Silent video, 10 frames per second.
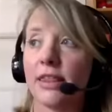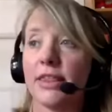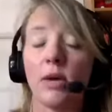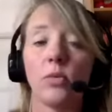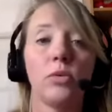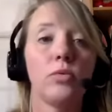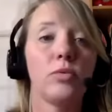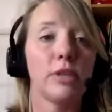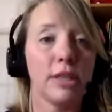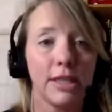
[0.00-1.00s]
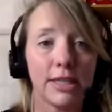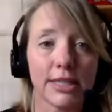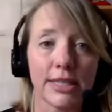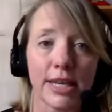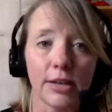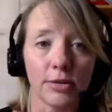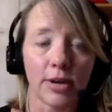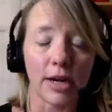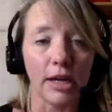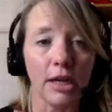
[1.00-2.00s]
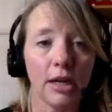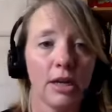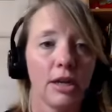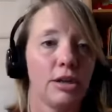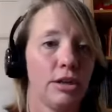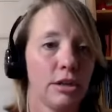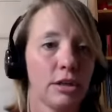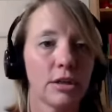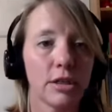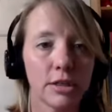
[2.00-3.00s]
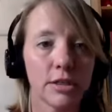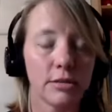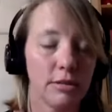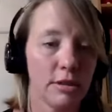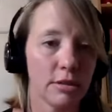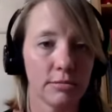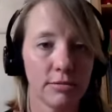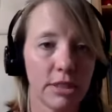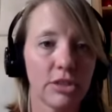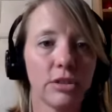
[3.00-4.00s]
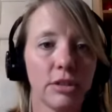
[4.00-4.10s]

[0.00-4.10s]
that will really accelerate your digital